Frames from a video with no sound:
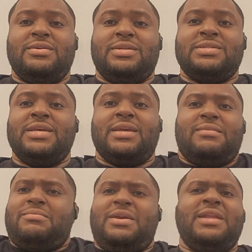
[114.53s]
just like
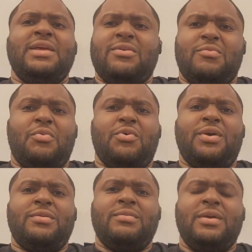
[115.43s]
any other
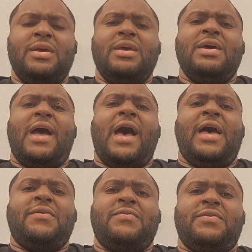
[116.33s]
point,
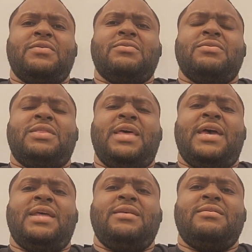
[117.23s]
I feel
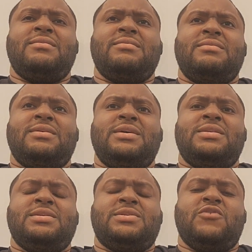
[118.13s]
that
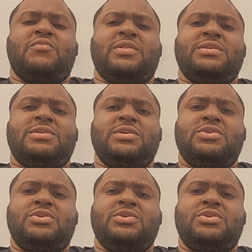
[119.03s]
it's a self-policing